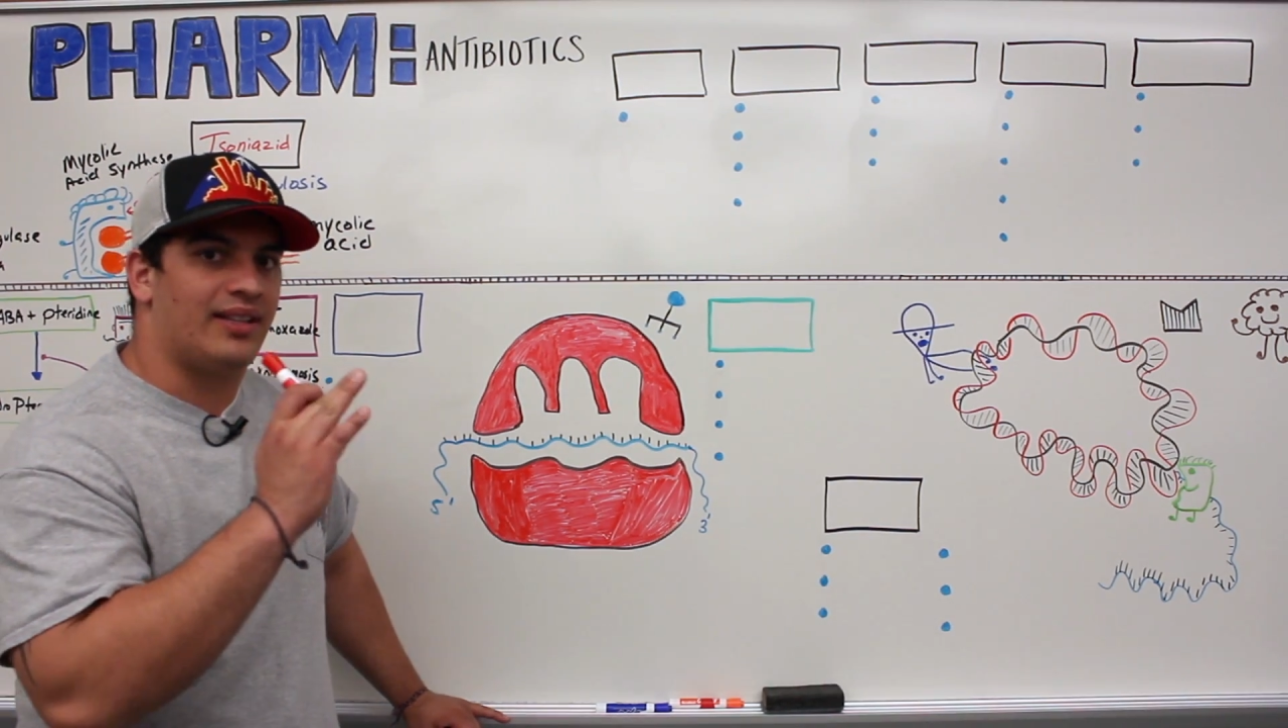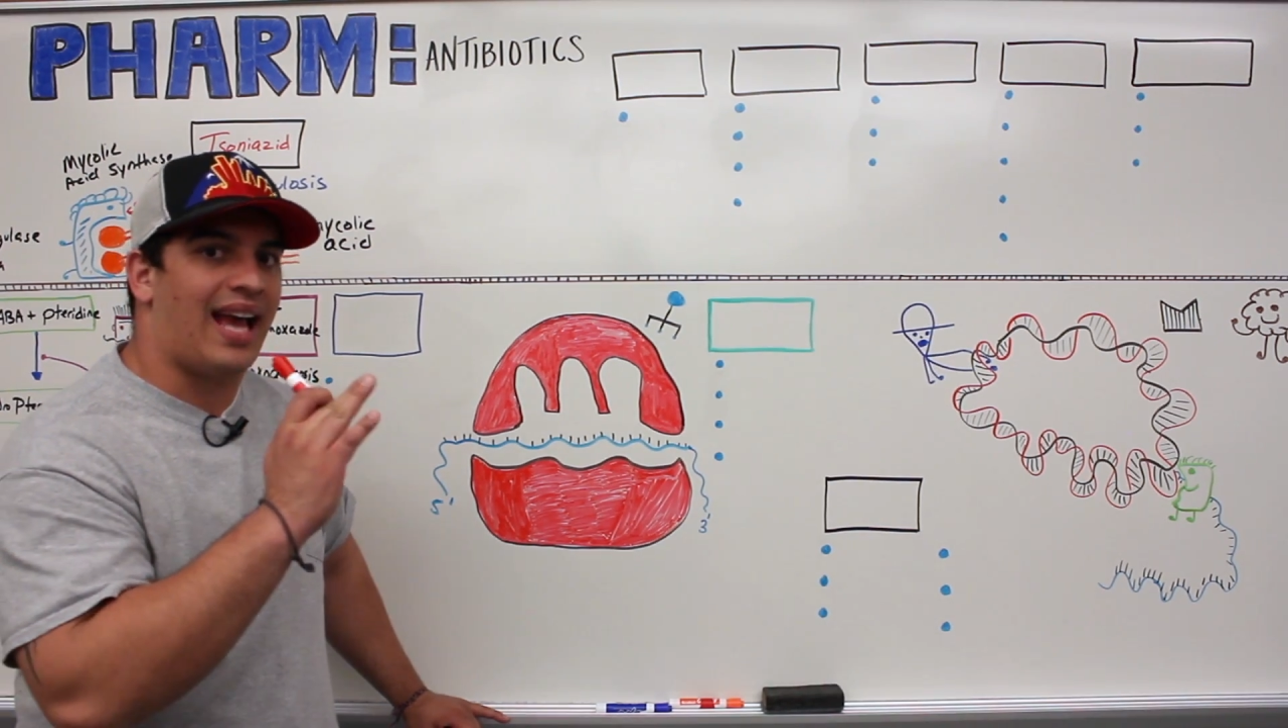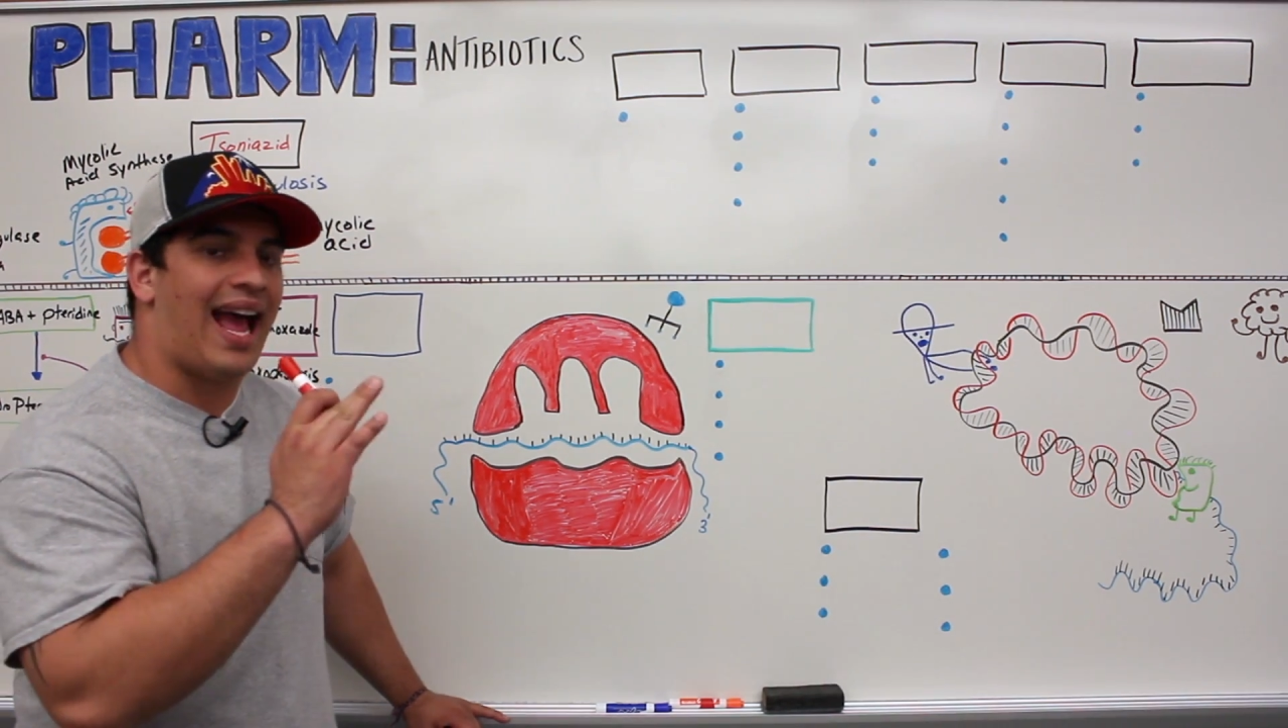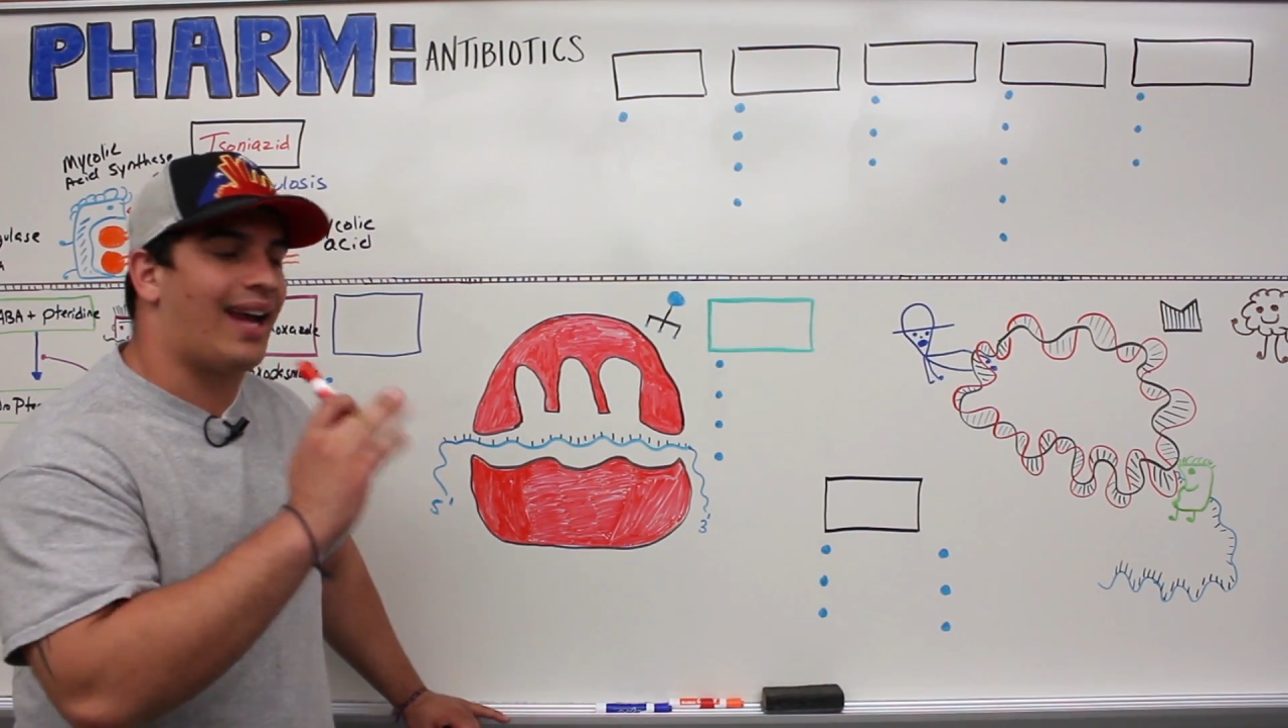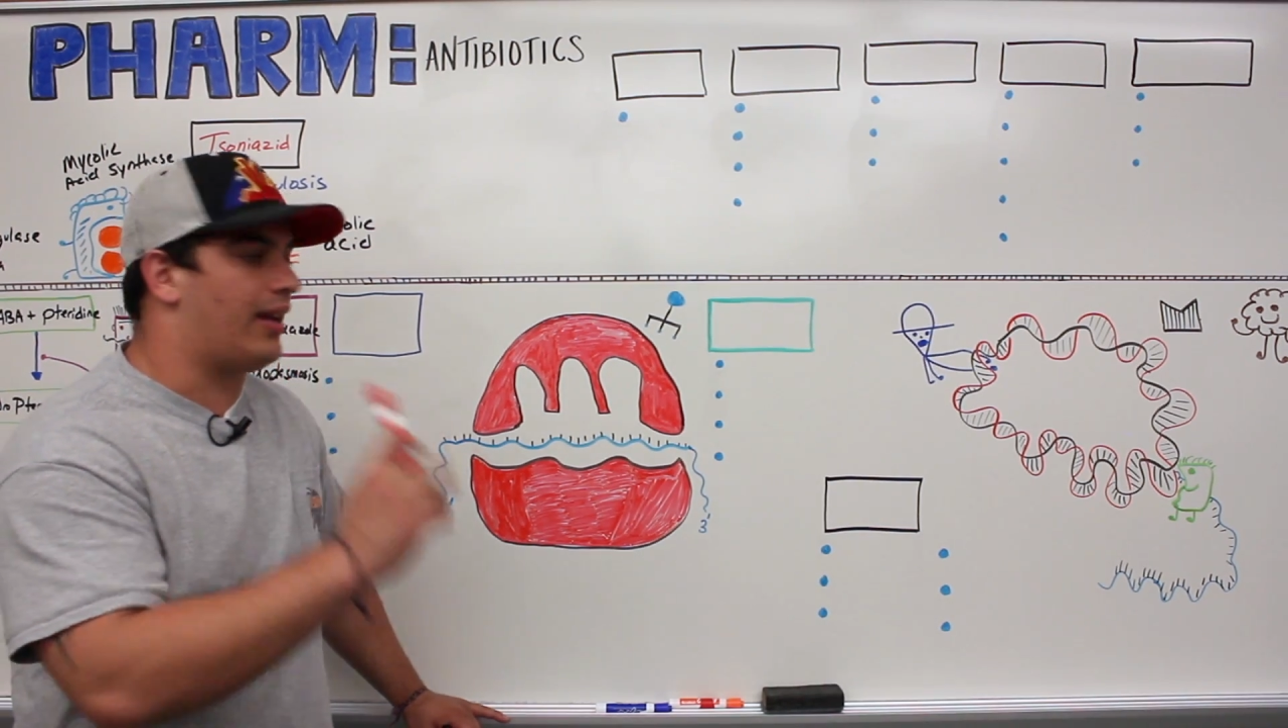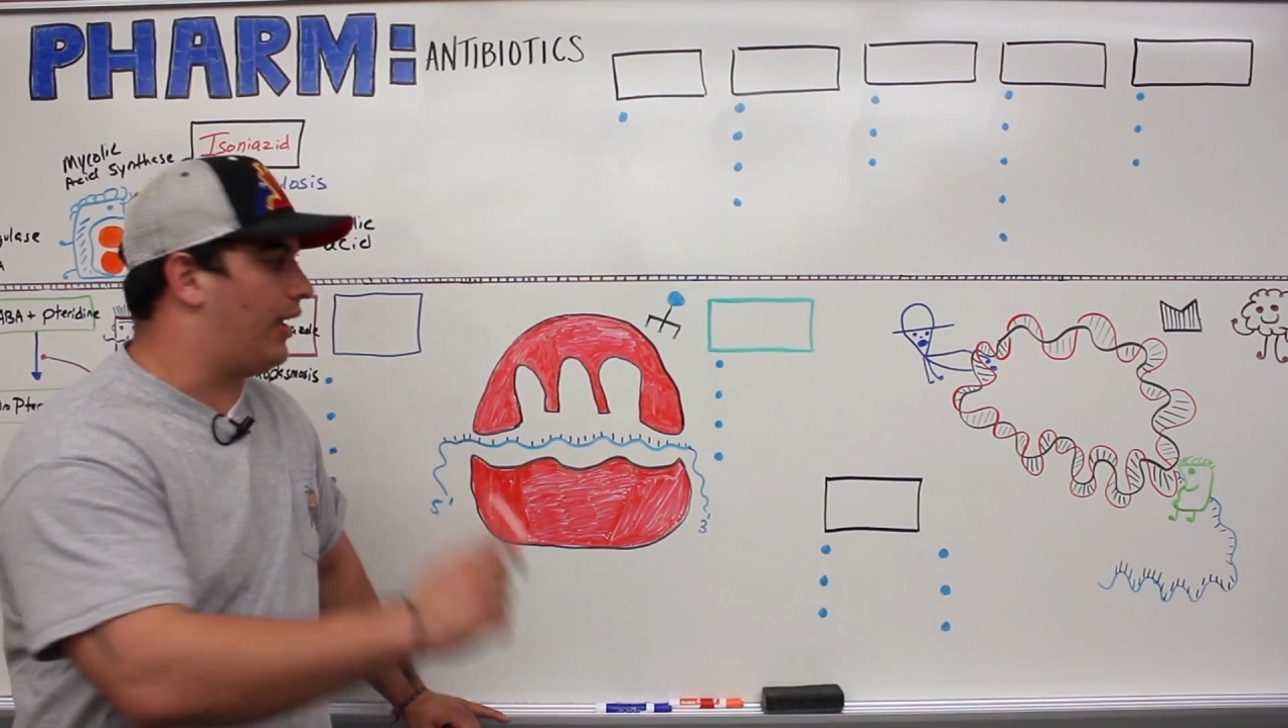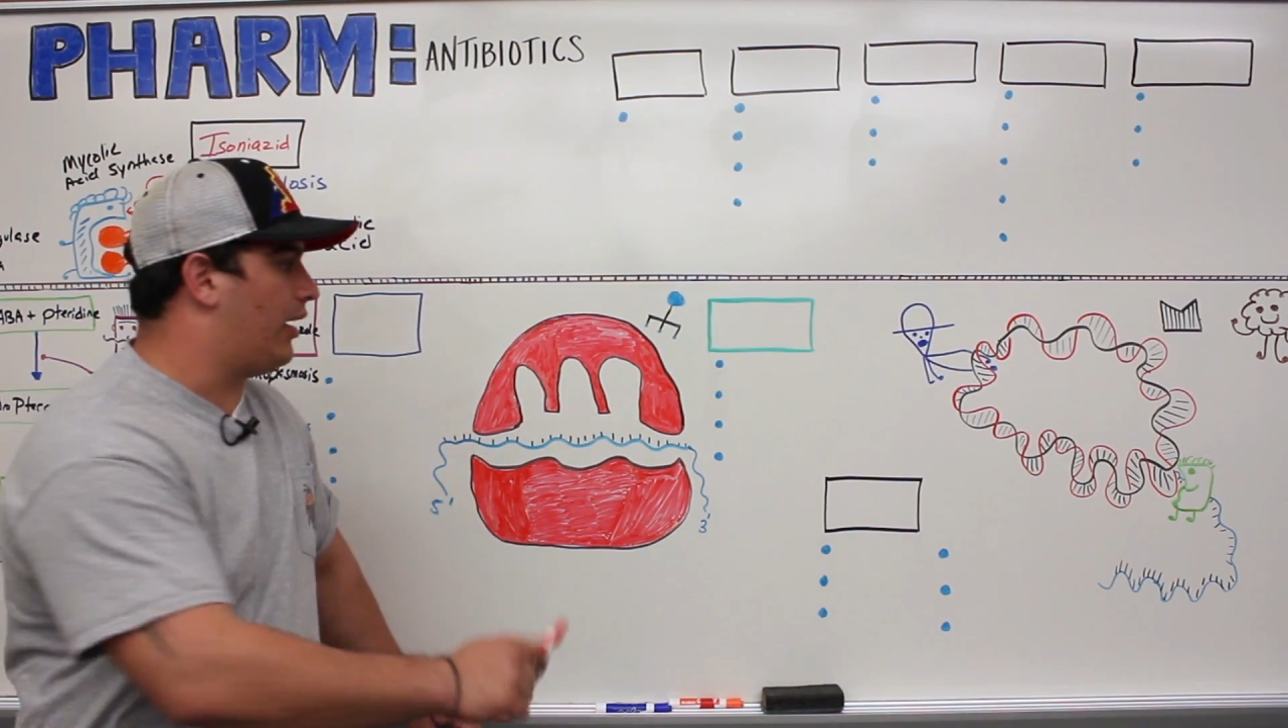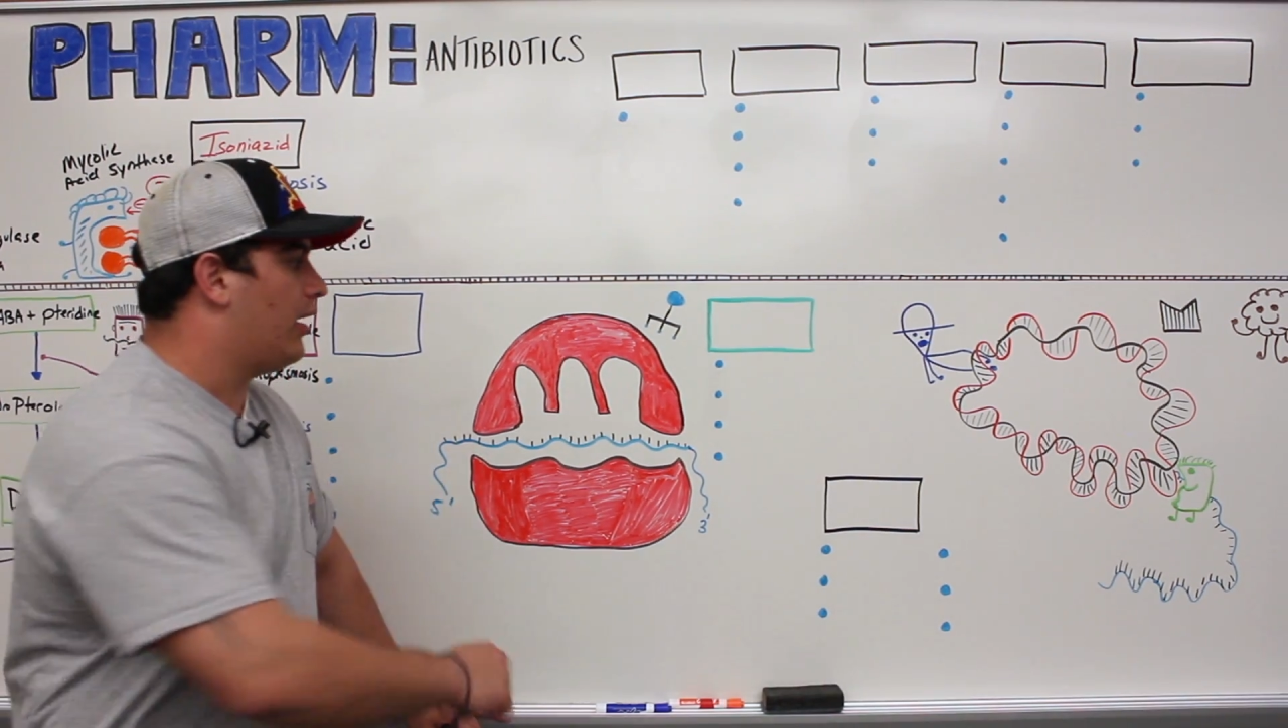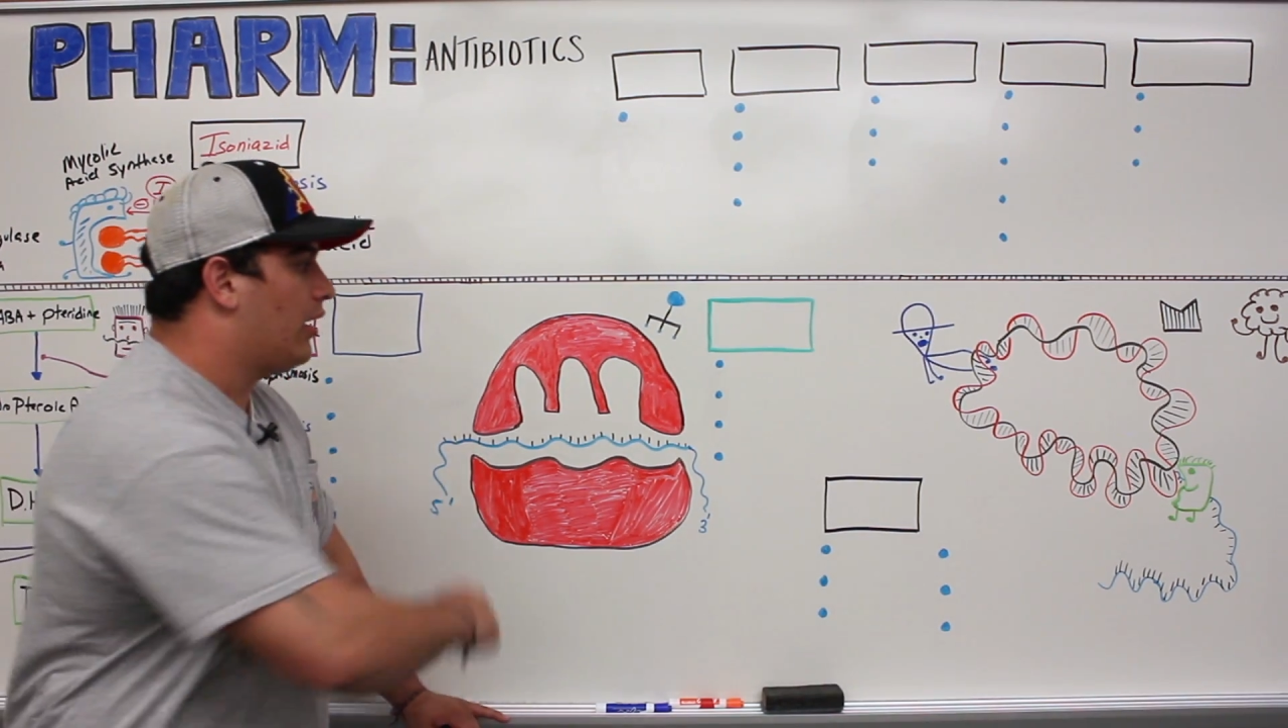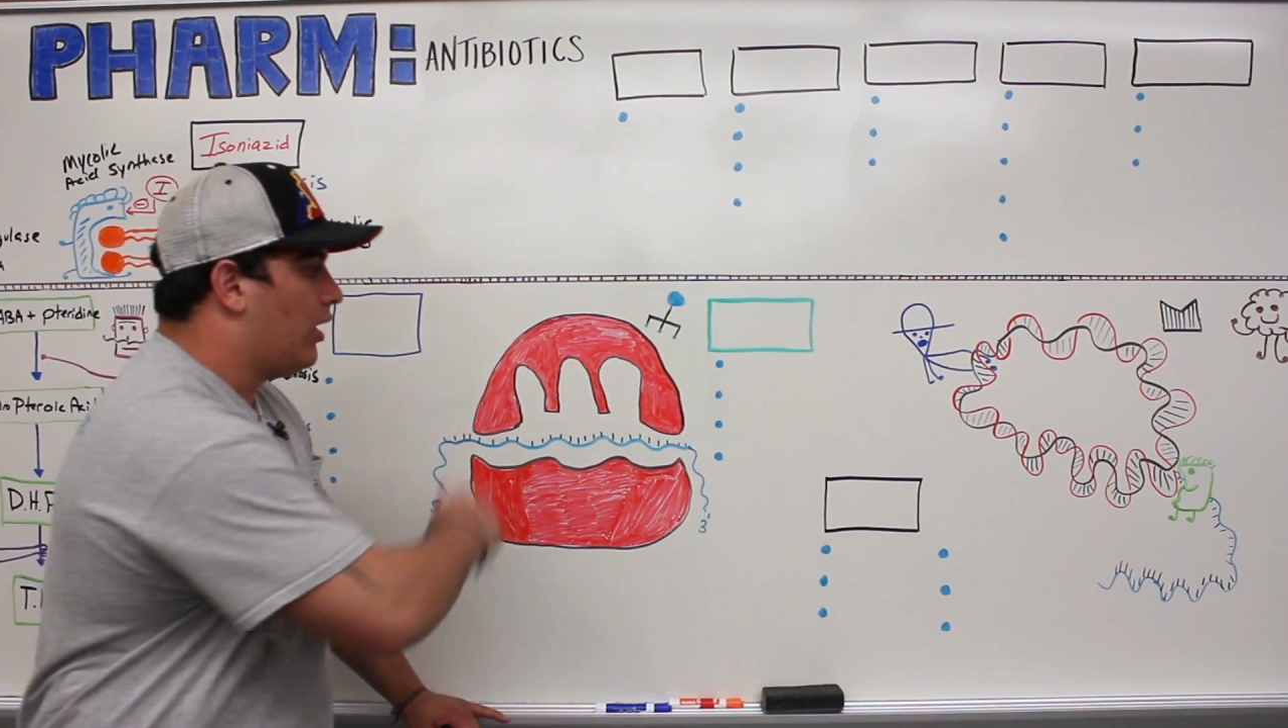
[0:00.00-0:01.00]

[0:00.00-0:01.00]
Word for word: attacking